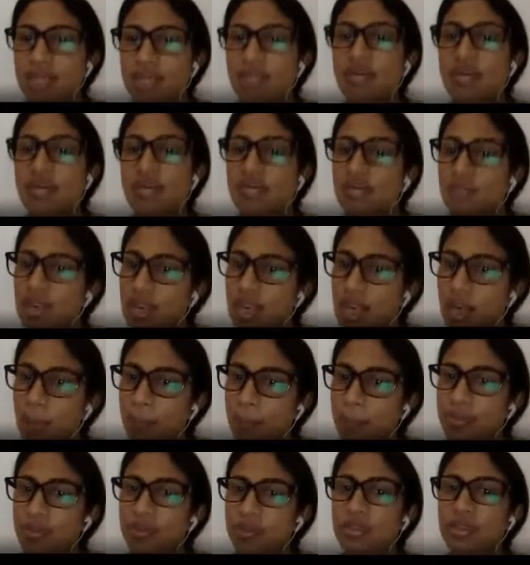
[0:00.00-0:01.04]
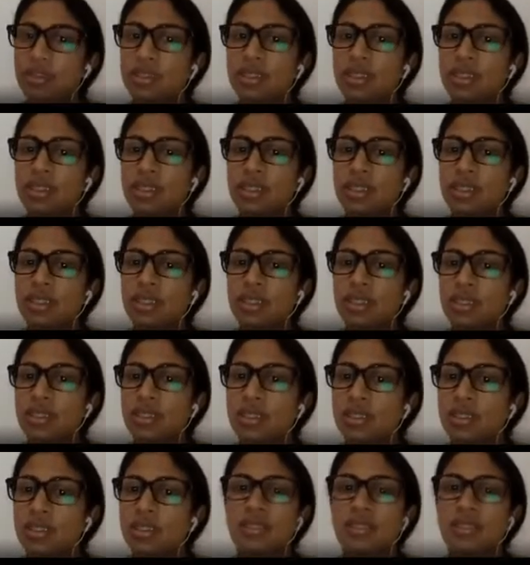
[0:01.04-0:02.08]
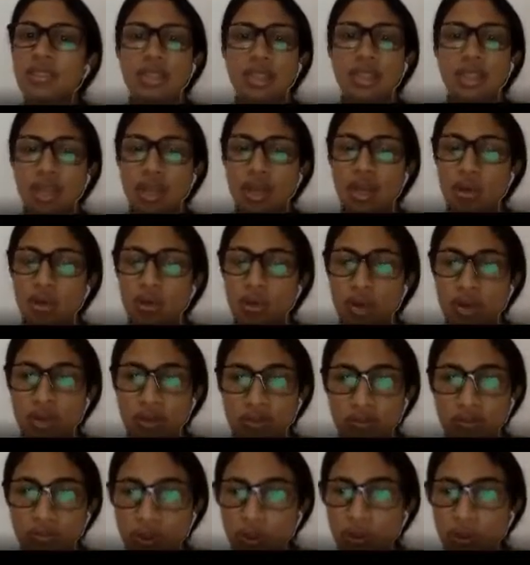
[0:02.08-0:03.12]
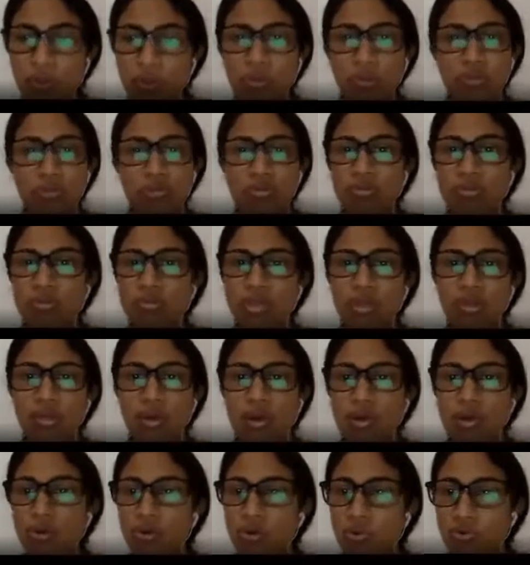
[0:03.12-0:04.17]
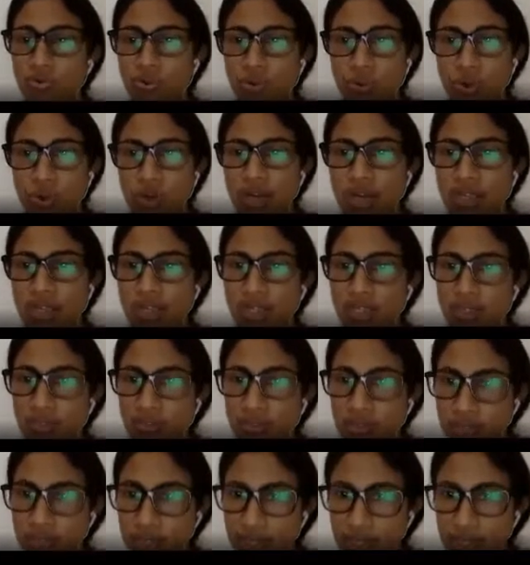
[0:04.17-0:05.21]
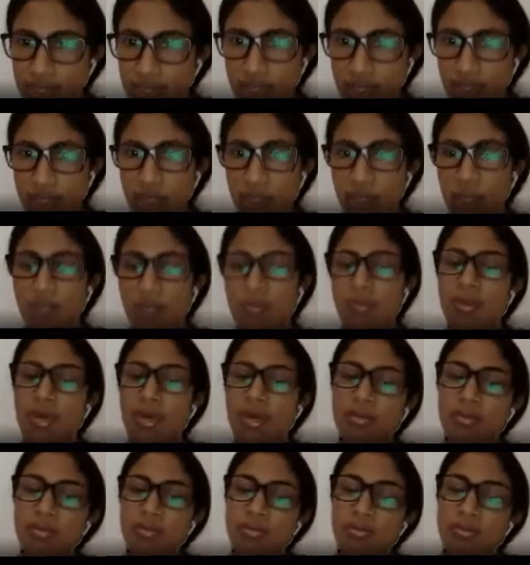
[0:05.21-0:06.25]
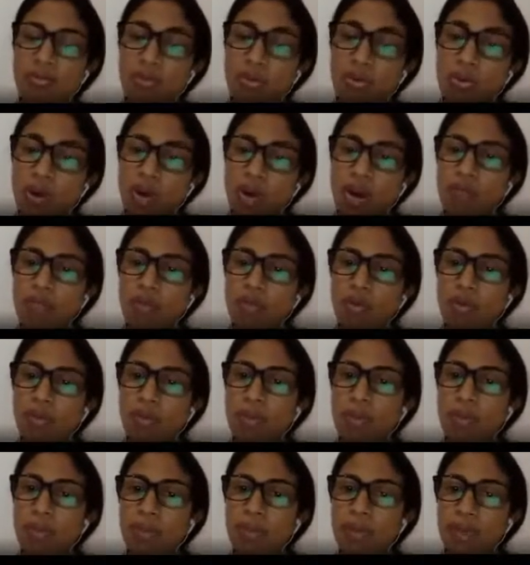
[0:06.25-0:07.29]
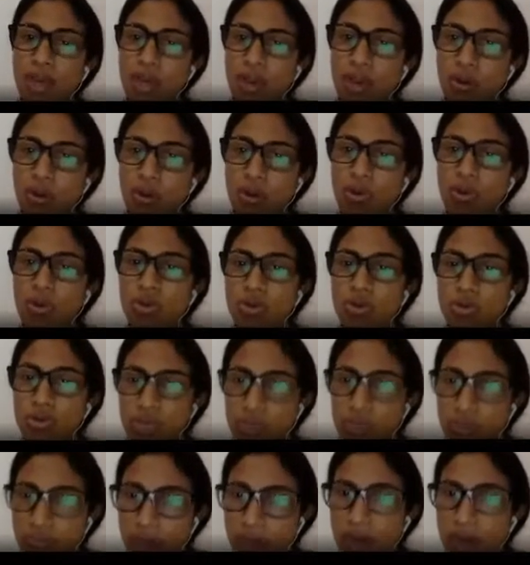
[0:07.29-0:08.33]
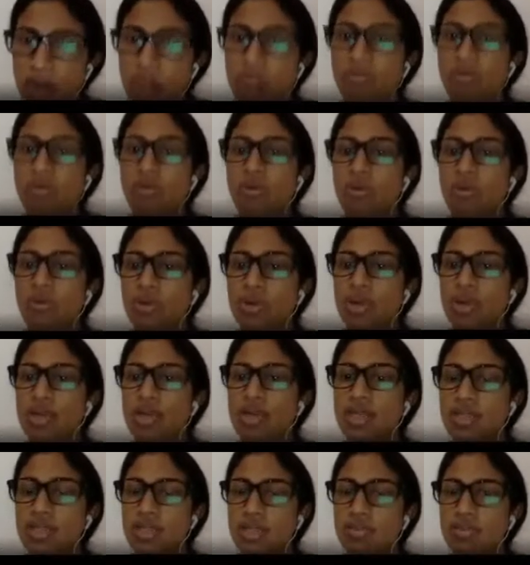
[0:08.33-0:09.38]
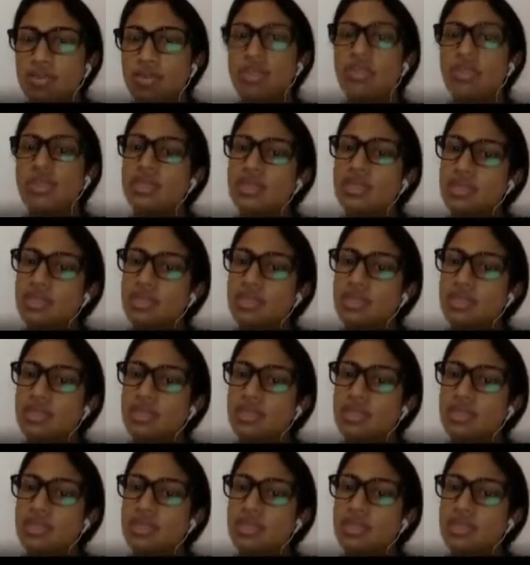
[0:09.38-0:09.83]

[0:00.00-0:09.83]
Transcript: what will happen? There are only few amount of goods and services in the economy, but more and more people are going to demand for goods and services.